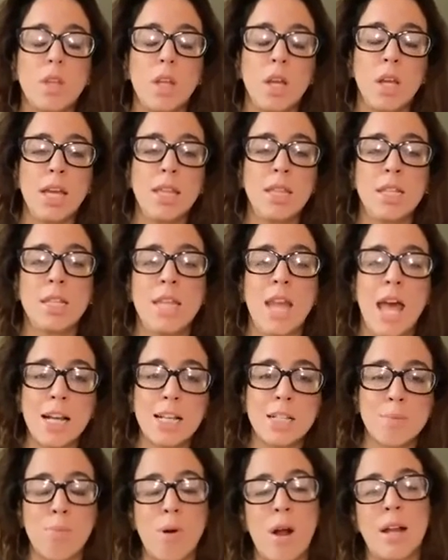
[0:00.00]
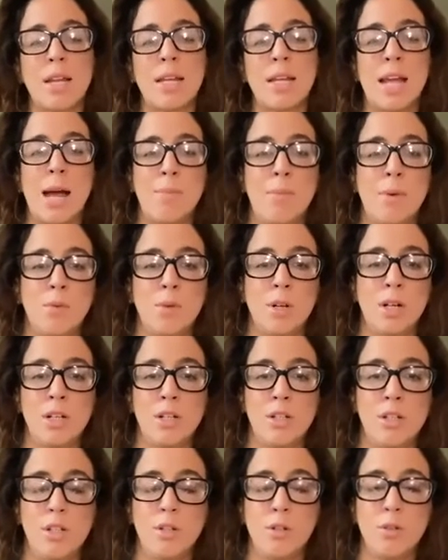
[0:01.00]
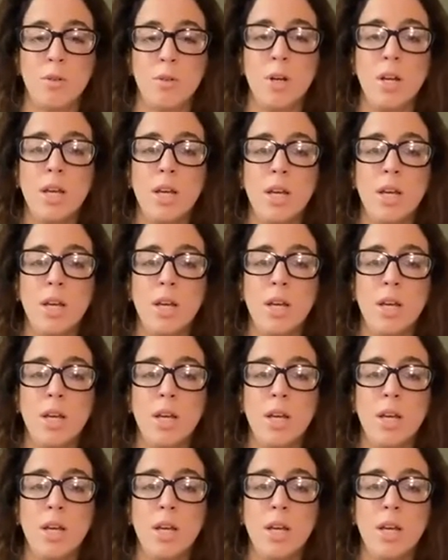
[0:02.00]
Okay, the next pranayama we're going to do